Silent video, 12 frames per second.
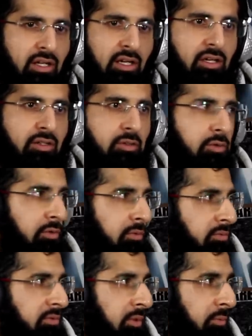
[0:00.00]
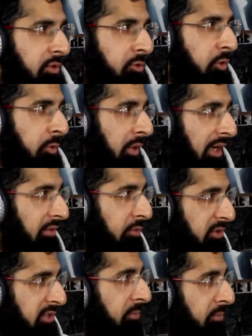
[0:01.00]
I don't know, someone to arrive
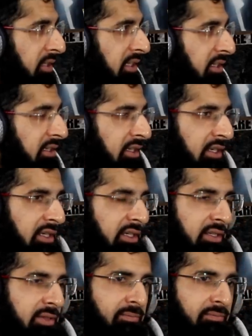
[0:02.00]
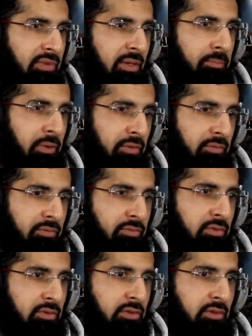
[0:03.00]
or something. But
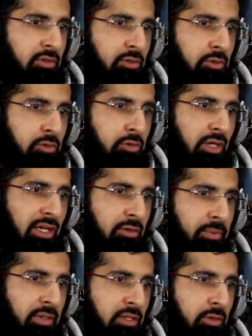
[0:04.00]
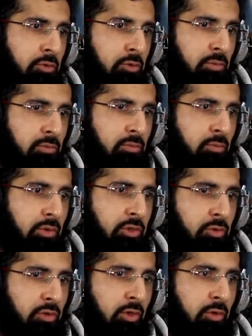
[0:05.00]
to kind of be in a room where
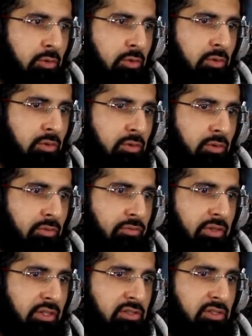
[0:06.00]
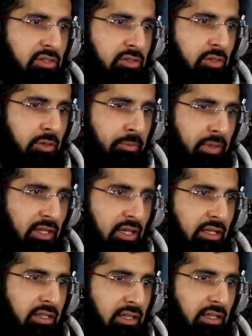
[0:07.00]
you know it's just going to be
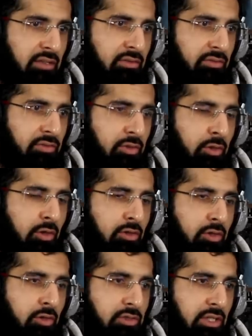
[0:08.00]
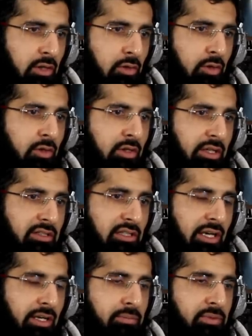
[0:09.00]
like that for God knows how long and
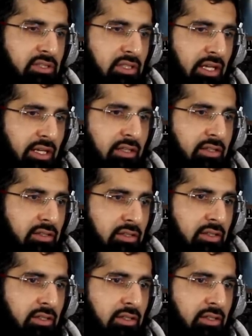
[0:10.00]
time doesn't end.